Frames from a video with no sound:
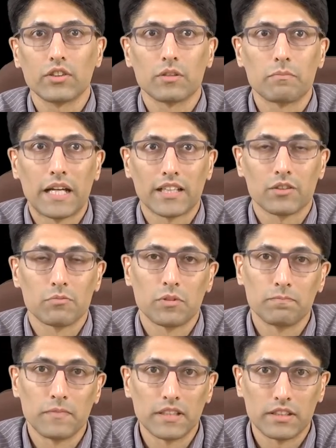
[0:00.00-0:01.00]
to the
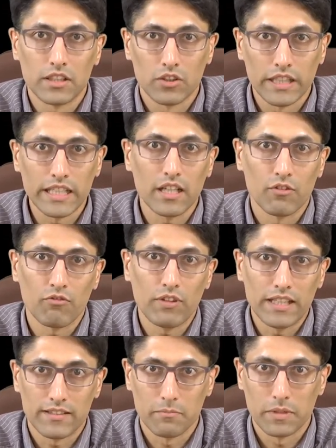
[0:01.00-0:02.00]
maximum degree of
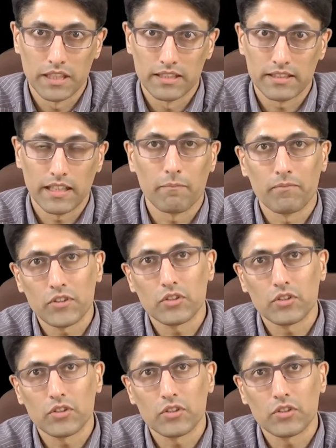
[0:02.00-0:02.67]
feasibility.